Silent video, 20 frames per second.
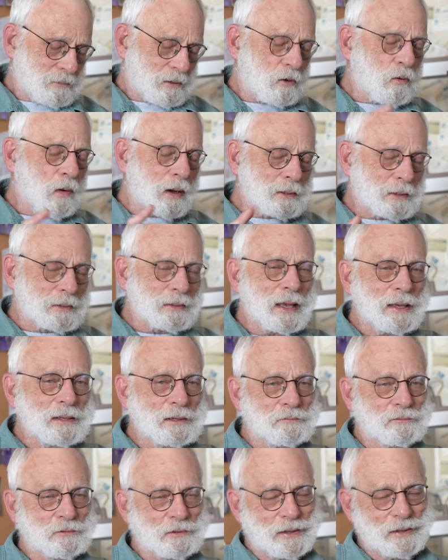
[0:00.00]

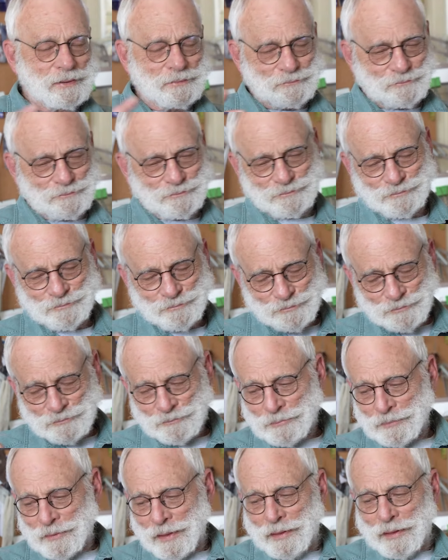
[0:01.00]
quantitatively
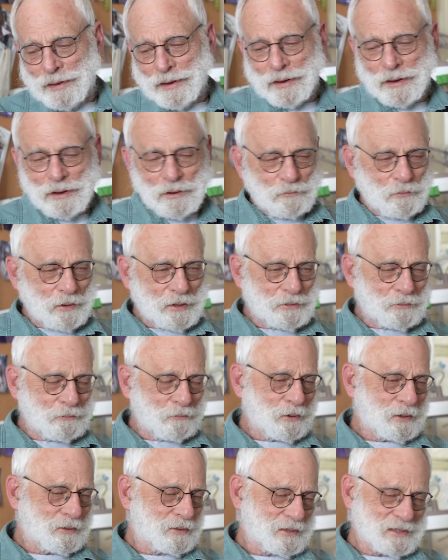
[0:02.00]
uh, with,
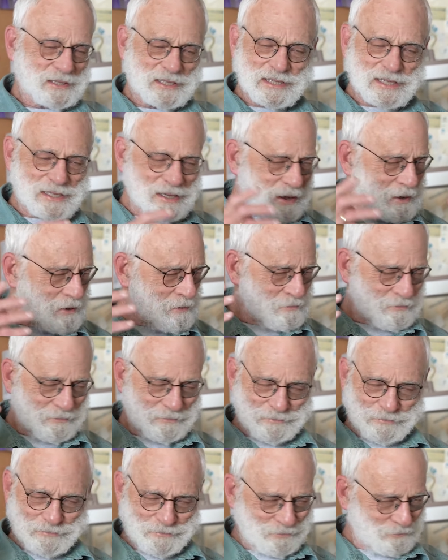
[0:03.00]
with
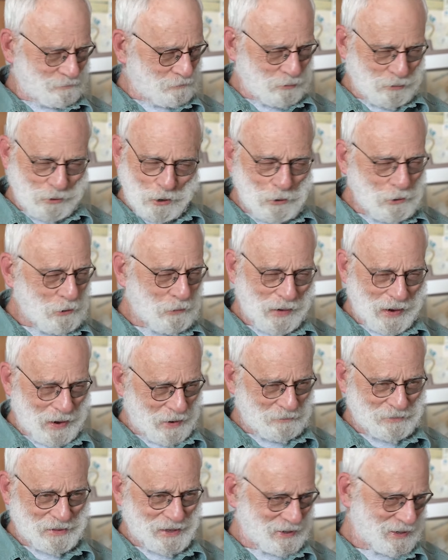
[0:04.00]
some
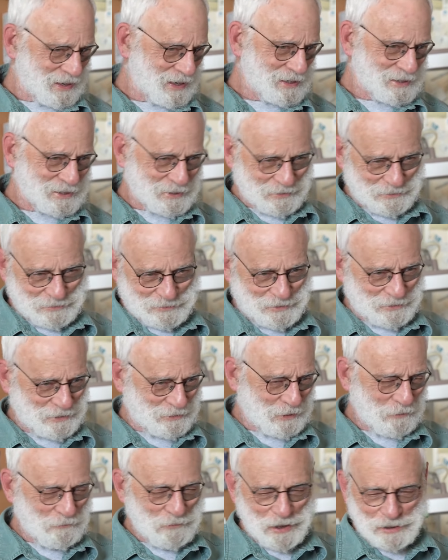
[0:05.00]
program that he's
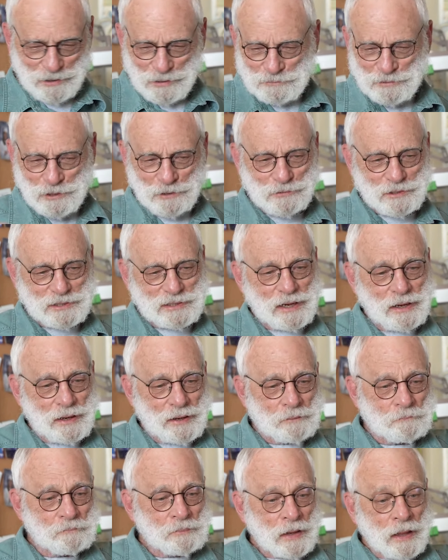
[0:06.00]
developed over
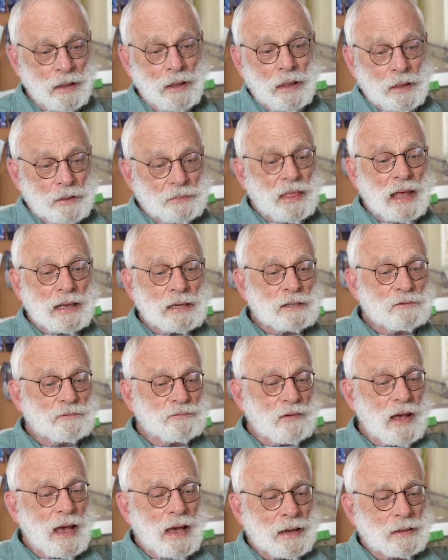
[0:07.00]
time, that in
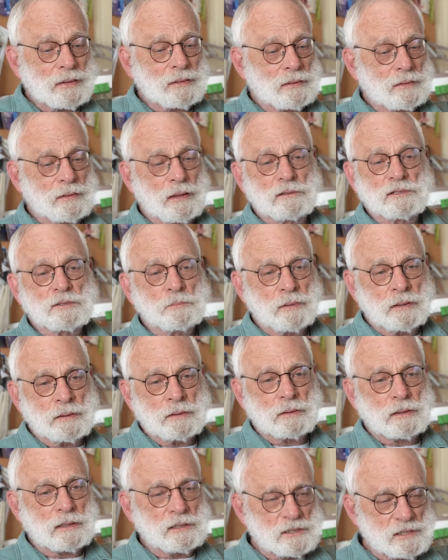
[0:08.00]
fact there's
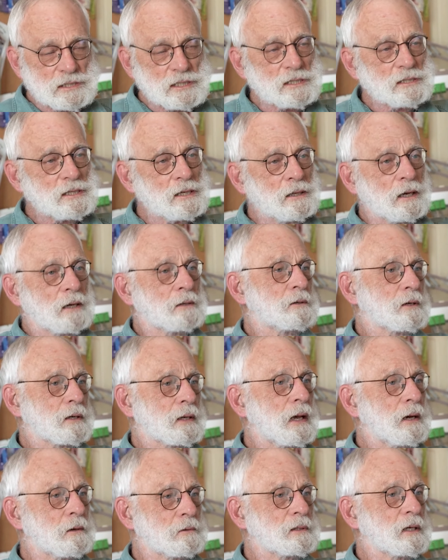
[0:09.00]
been consistent
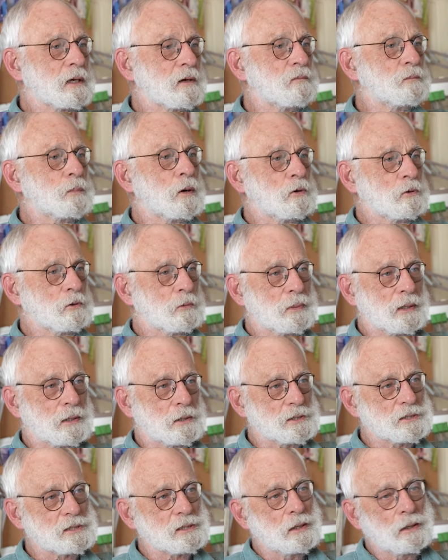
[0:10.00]
undercounting of polar
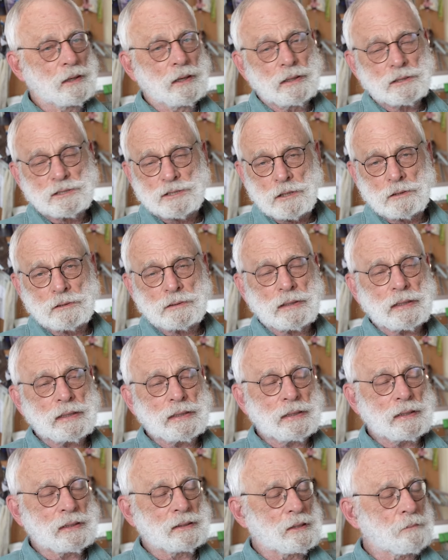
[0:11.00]
bears,
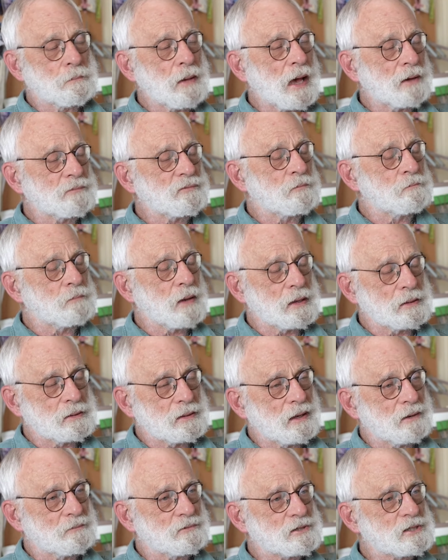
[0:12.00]
certainly in the Baffin Bay
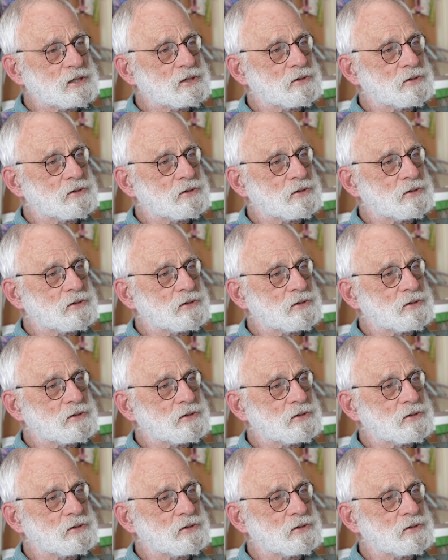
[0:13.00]
Davis